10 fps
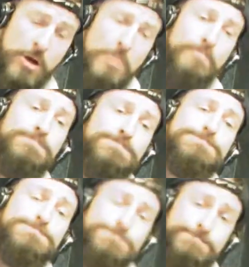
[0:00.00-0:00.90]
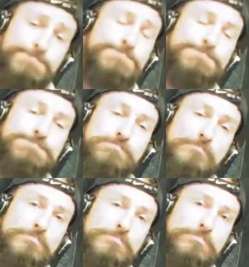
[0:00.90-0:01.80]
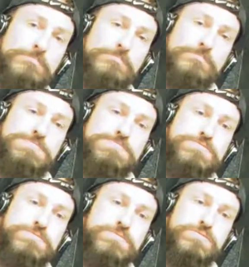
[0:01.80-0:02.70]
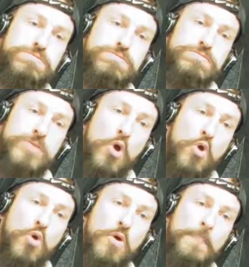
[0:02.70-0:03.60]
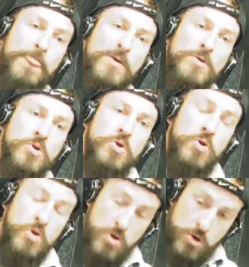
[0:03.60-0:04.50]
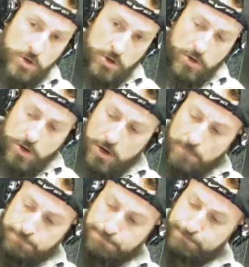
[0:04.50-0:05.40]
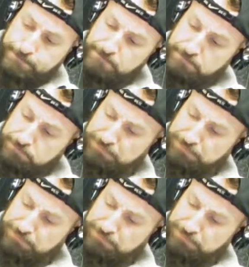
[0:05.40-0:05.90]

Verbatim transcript: your life is already mapped out. You know, it's like this, it's a timeline. You've got a timeline, whether